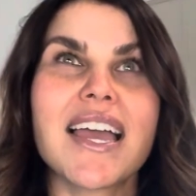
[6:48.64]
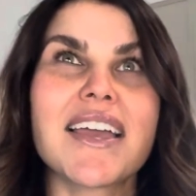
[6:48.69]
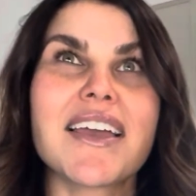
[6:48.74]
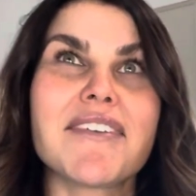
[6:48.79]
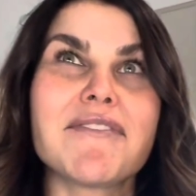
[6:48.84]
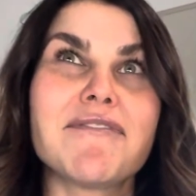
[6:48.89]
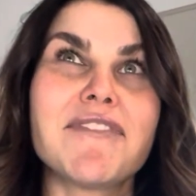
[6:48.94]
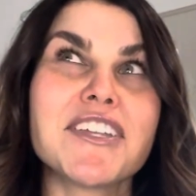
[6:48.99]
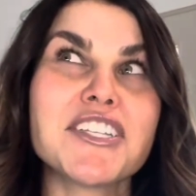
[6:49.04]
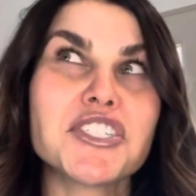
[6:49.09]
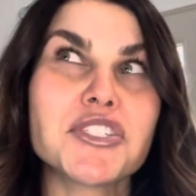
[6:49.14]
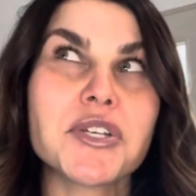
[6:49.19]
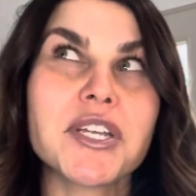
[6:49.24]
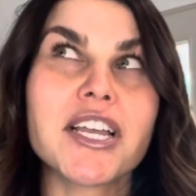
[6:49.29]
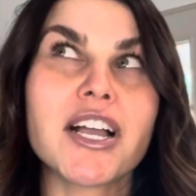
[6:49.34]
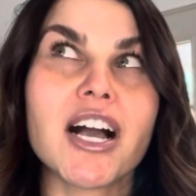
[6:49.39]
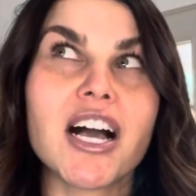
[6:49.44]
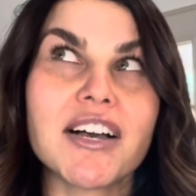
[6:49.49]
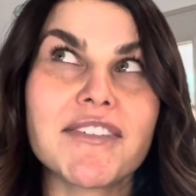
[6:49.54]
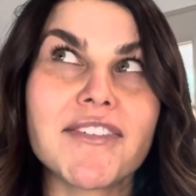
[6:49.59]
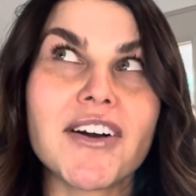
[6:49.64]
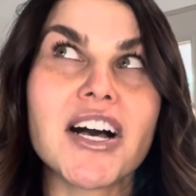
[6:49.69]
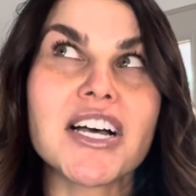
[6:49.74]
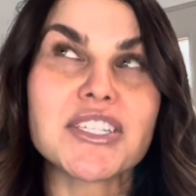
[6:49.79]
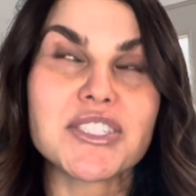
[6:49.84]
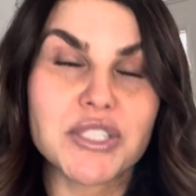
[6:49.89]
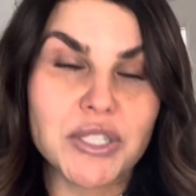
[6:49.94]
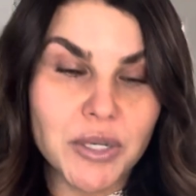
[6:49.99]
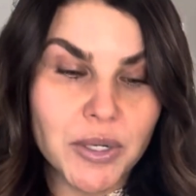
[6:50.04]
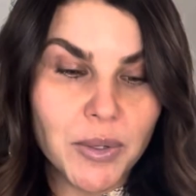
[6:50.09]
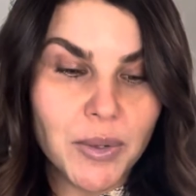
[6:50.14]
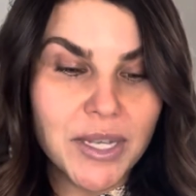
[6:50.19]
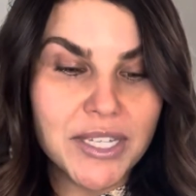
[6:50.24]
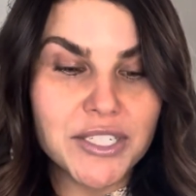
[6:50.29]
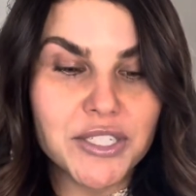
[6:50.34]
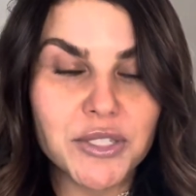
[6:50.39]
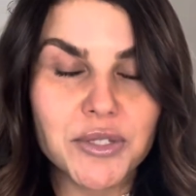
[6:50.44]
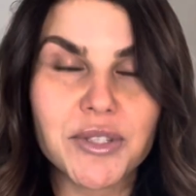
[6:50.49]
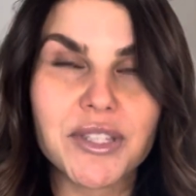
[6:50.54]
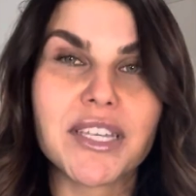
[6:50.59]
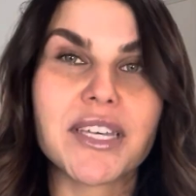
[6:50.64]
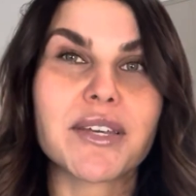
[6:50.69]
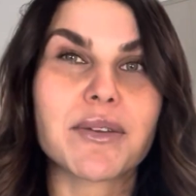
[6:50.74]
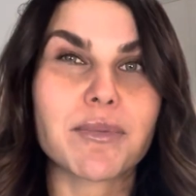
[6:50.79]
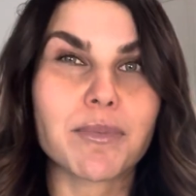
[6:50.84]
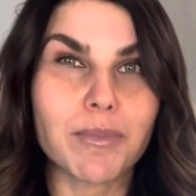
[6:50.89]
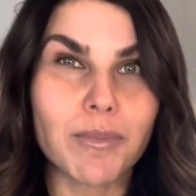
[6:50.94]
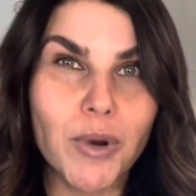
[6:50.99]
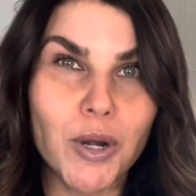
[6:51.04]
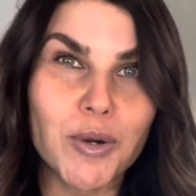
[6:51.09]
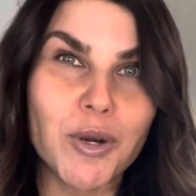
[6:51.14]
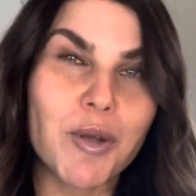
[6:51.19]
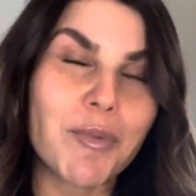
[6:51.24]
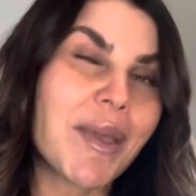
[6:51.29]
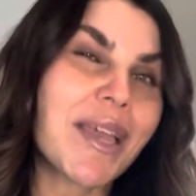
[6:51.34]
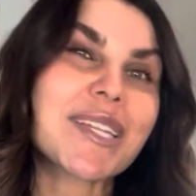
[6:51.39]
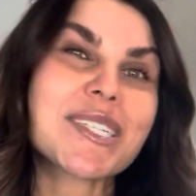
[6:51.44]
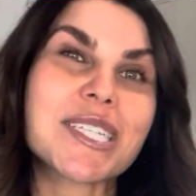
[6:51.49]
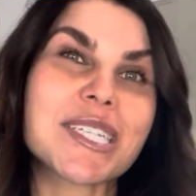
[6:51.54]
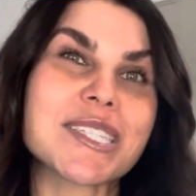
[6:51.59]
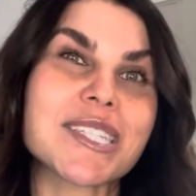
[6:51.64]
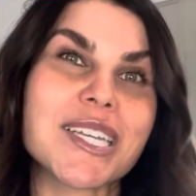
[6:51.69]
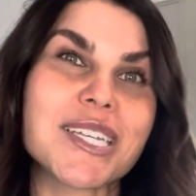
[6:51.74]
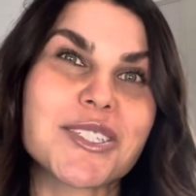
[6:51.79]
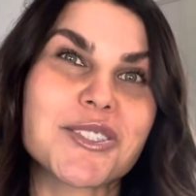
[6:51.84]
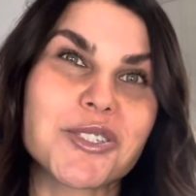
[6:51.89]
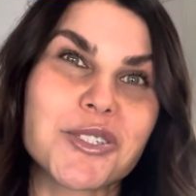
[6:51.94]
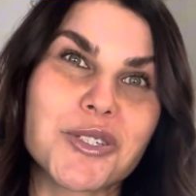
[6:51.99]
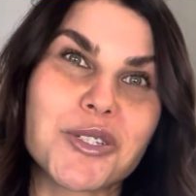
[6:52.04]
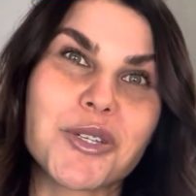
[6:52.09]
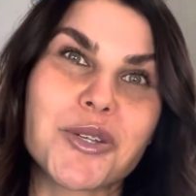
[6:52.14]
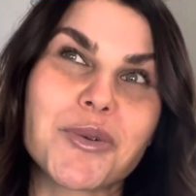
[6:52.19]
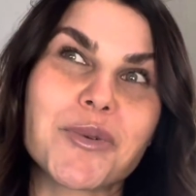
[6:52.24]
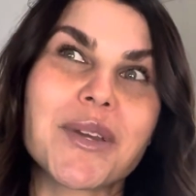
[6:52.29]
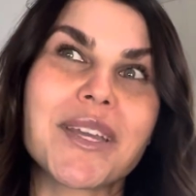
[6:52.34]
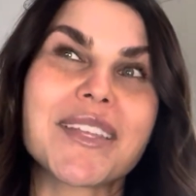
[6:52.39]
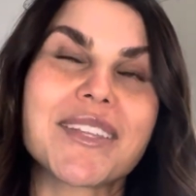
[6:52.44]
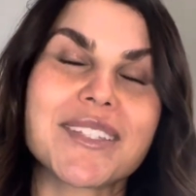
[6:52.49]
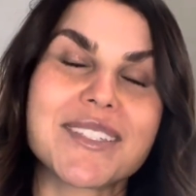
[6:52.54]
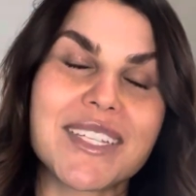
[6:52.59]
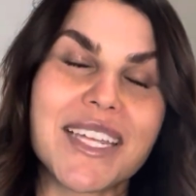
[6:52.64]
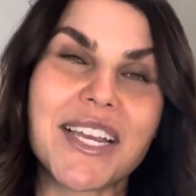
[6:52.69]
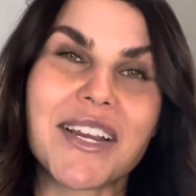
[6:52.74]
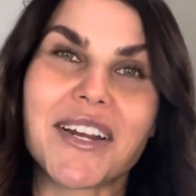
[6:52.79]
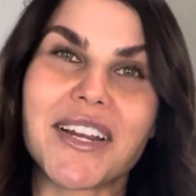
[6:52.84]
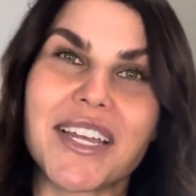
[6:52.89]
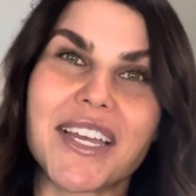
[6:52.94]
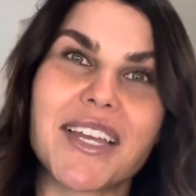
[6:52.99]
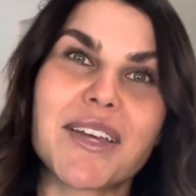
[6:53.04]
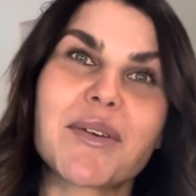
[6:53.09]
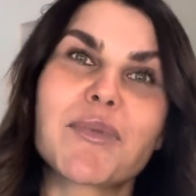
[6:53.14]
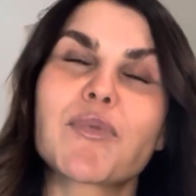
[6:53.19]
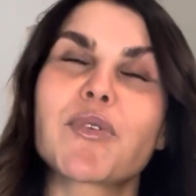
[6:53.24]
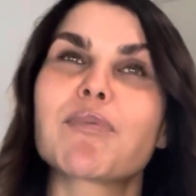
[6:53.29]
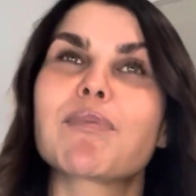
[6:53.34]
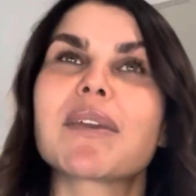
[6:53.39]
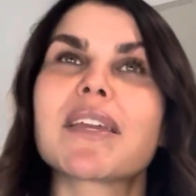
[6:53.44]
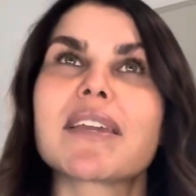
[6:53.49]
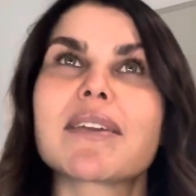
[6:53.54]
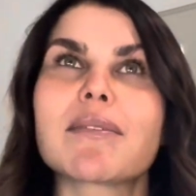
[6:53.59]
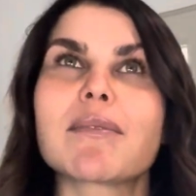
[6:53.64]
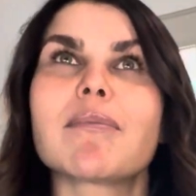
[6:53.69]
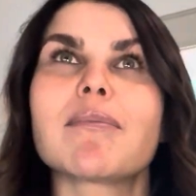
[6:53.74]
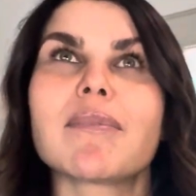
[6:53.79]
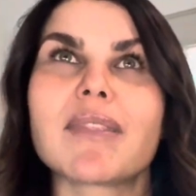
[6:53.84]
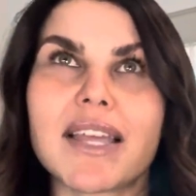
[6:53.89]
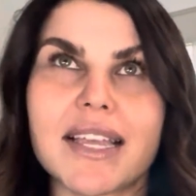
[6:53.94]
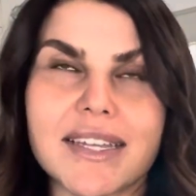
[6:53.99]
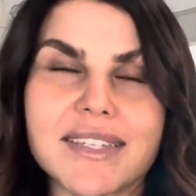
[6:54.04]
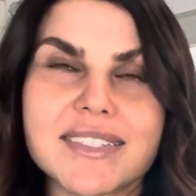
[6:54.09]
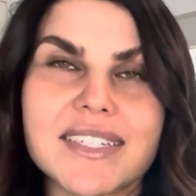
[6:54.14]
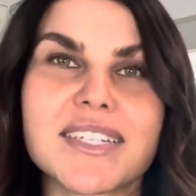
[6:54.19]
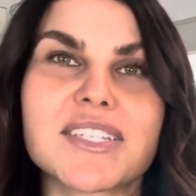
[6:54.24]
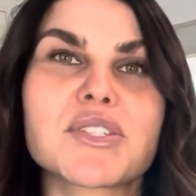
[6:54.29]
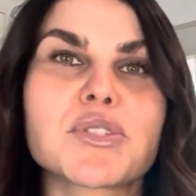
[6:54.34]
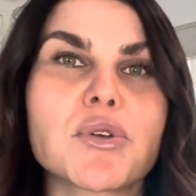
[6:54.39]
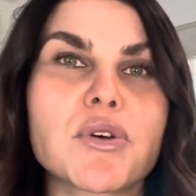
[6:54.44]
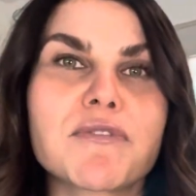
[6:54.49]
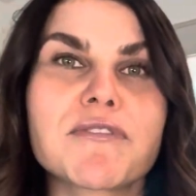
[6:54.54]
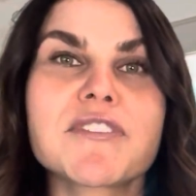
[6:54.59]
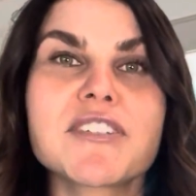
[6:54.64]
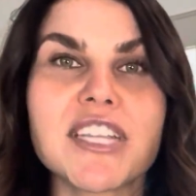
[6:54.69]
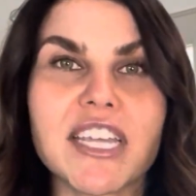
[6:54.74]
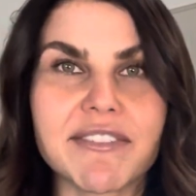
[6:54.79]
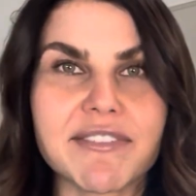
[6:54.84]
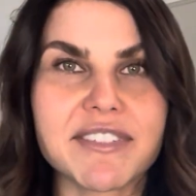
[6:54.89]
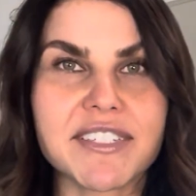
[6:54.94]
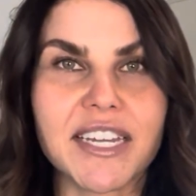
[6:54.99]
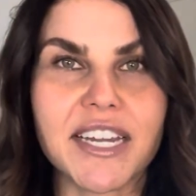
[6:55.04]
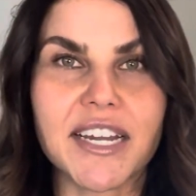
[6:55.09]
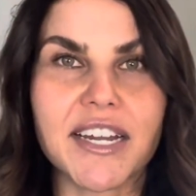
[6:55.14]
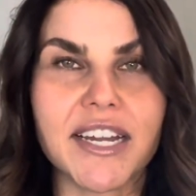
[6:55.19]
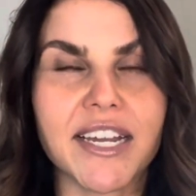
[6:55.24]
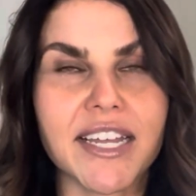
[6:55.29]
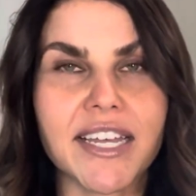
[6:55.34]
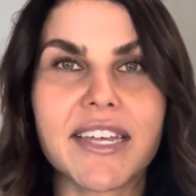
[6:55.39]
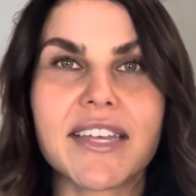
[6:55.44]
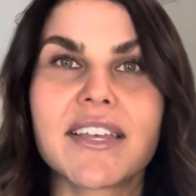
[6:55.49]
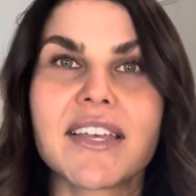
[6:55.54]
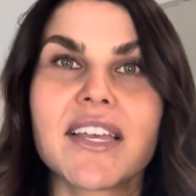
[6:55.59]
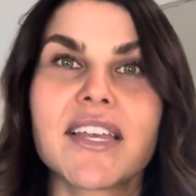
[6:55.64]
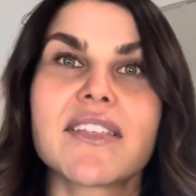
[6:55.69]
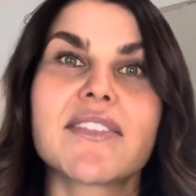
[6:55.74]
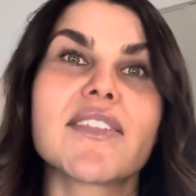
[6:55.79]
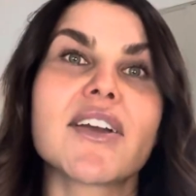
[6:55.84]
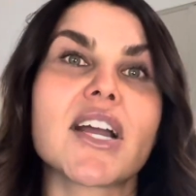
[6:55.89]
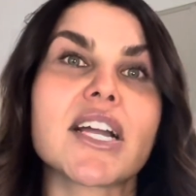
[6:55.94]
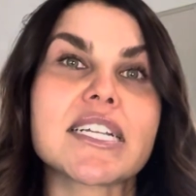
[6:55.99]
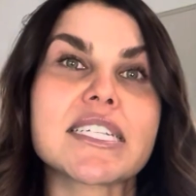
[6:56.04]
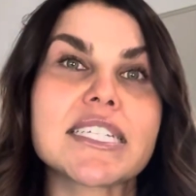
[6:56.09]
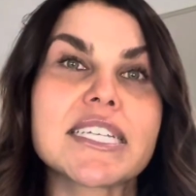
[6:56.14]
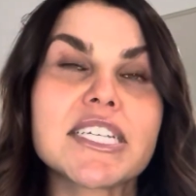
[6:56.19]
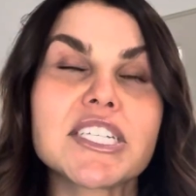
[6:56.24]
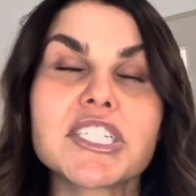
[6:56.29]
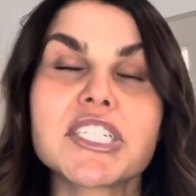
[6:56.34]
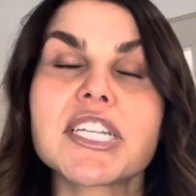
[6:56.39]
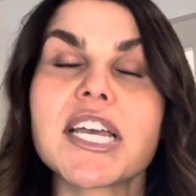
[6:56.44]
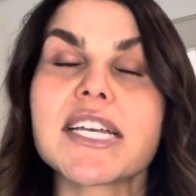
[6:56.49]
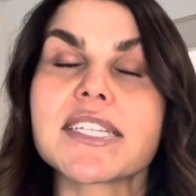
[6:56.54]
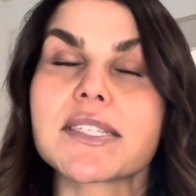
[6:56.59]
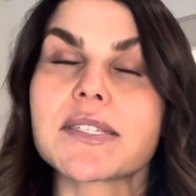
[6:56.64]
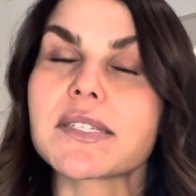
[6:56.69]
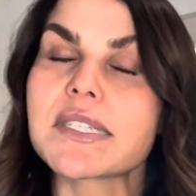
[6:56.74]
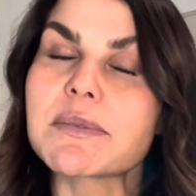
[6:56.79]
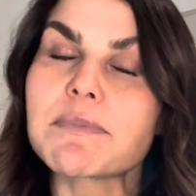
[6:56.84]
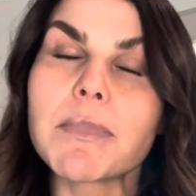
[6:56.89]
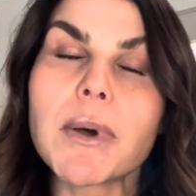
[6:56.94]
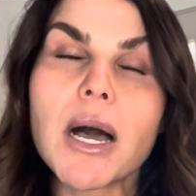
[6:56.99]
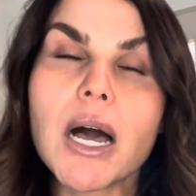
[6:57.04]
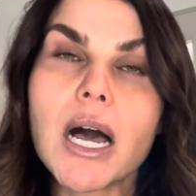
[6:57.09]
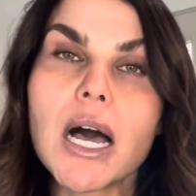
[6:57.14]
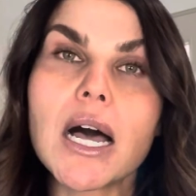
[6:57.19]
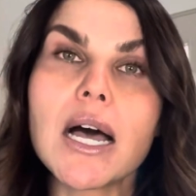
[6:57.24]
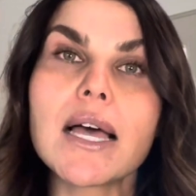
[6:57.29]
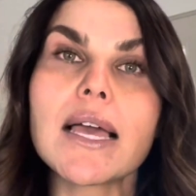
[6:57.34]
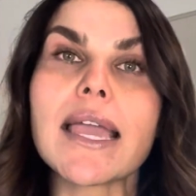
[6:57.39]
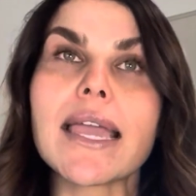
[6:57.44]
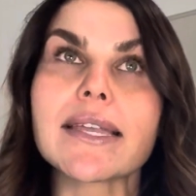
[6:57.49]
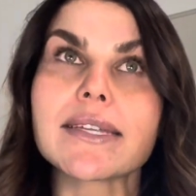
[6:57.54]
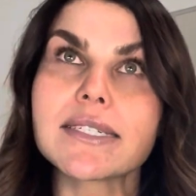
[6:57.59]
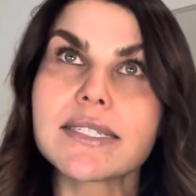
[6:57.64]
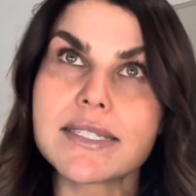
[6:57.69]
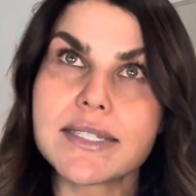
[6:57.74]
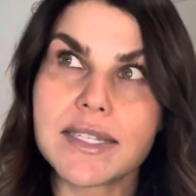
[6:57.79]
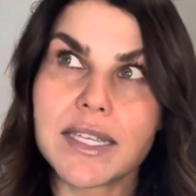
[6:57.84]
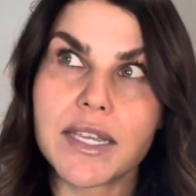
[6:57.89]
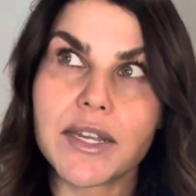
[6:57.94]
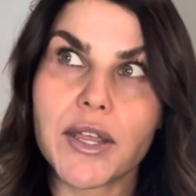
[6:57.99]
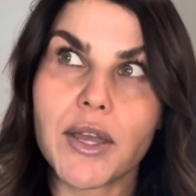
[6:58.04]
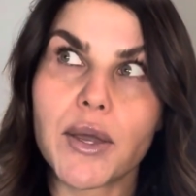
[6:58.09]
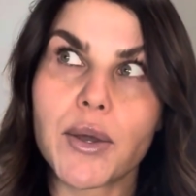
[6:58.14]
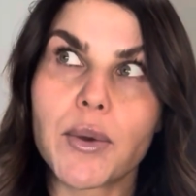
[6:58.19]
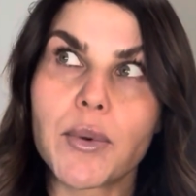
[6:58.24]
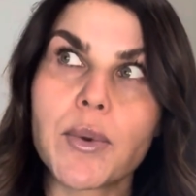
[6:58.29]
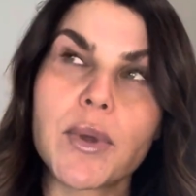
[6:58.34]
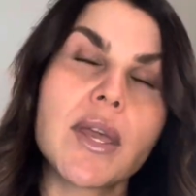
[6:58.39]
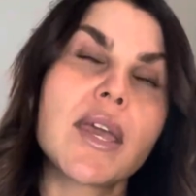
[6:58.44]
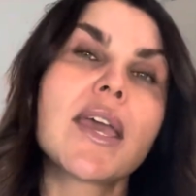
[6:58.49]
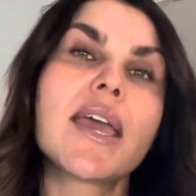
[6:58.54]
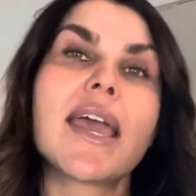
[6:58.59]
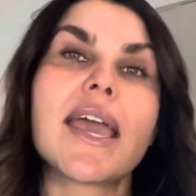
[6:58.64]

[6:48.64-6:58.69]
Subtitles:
Venturing off also into the more romantic things to do in this area would be, like I said, Sulphur Davis area. The Artesian has a spa and casino.